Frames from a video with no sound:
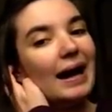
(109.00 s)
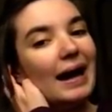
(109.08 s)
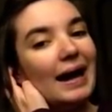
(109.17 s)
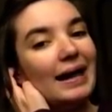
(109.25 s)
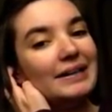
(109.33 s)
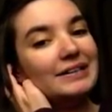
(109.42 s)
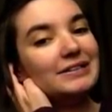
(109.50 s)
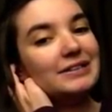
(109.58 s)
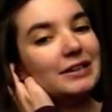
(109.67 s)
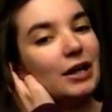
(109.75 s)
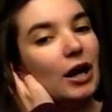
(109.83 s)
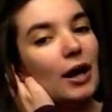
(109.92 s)
And
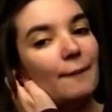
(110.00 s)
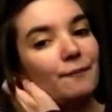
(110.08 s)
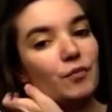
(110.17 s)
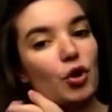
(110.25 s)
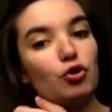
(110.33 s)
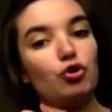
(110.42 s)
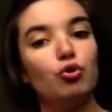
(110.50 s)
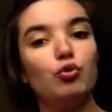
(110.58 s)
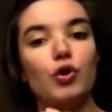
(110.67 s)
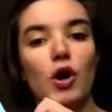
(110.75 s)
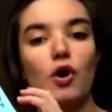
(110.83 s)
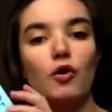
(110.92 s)
a new
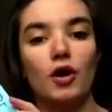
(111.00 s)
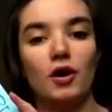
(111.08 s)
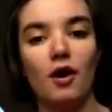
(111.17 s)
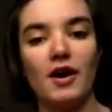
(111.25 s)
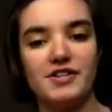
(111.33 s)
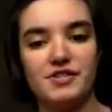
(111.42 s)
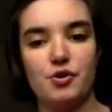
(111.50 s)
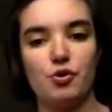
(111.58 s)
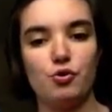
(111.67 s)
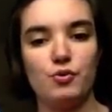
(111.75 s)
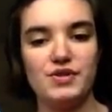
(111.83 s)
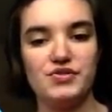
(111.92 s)
girl, Eliza,
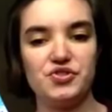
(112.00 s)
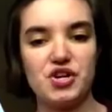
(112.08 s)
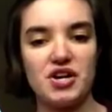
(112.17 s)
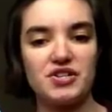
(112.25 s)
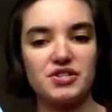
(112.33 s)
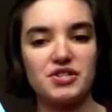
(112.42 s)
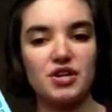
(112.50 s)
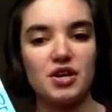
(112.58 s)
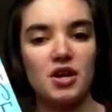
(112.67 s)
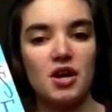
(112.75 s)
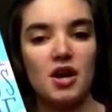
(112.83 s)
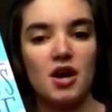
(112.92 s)
who is just
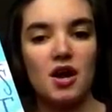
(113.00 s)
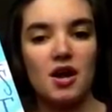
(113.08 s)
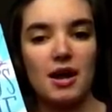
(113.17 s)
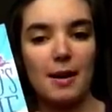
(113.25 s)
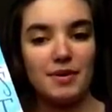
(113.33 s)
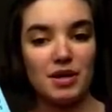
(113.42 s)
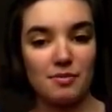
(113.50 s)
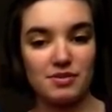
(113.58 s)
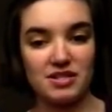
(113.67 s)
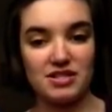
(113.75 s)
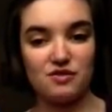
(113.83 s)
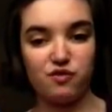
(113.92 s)
coming up
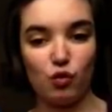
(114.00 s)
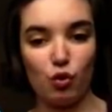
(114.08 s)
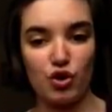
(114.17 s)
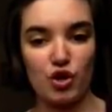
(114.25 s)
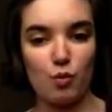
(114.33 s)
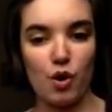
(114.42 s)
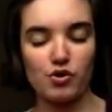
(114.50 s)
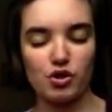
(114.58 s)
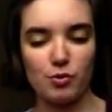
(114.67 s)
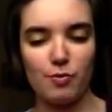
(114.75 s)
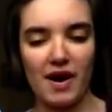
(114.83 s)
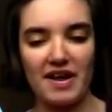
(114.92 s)
to this floor. She worked on
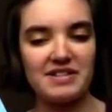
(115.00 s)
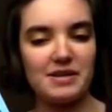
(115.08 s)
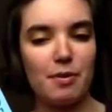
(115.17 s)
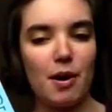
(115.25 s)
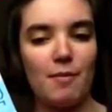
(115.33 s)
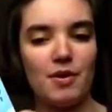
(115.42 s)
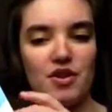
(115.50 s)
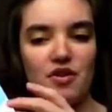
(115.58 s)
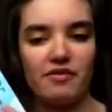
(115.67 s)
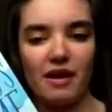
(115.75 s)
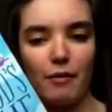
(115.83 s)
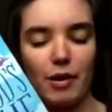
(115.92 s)
the prayers department.
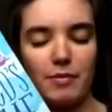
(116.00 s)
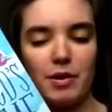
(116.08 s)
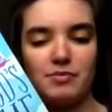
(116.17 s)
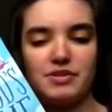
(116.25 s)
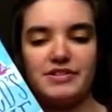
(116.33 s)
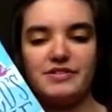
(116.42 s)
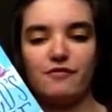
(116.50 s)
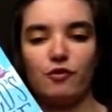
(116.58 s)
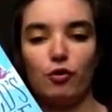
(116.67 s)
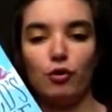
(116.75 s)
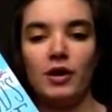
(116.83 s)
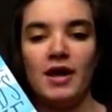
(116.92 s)
She's now coming up to this
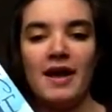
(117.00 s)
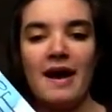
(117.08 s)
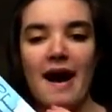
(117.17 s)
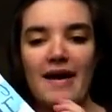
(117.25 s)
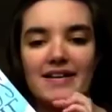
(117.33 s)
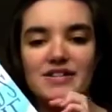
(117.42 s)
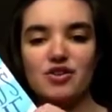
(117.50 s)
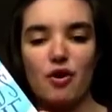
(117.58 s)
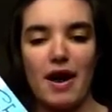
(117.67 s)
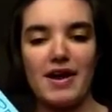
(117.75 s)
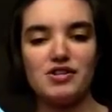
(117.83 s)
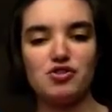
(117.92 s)
floor. And it's
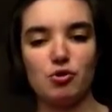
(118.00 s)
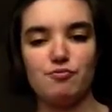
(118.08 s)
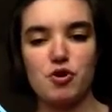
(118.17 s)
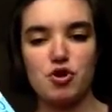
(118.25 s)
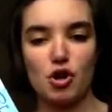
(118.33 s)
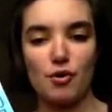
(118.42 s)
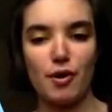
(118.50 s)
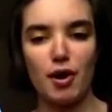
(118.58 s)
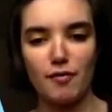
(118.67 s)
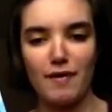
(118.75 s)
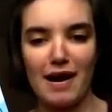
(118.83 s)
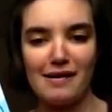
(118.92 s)
Craig's job to show
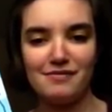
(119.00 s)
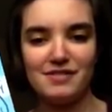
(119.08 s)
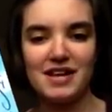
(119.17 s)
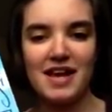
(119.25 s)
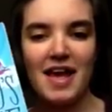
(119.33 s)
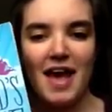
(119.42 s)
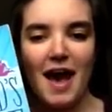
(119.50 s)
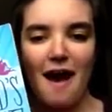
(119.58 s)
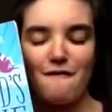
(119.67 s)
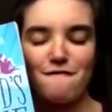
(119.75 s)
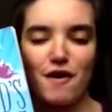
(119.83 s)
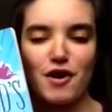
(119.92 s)
her around.
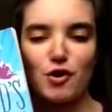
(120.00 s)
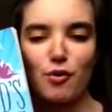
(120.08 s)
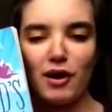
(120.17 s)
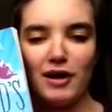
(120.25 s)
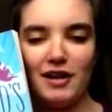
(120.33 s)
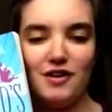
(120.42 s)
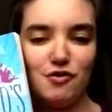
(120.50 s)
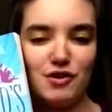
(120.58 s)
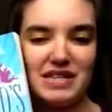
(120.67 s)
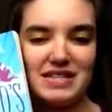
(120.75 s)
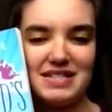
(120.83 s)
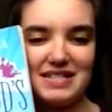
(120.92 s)
And very quickly you
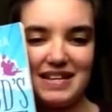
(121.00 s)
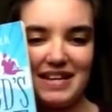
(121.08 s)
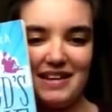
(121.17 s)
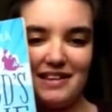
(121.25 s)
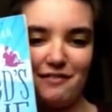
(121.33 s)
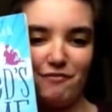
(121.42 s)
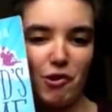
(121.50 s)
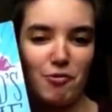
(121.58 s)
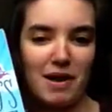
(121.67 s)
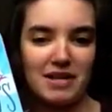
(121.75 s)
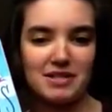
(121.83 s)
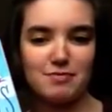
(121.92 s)
can see the
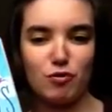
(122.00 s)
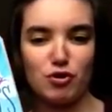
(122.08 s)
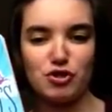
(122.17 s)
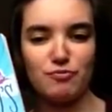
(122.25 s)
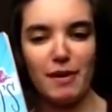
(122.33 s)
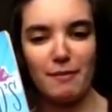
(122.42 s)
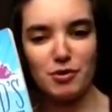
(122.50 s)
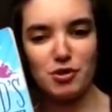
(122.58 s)
romance blossoming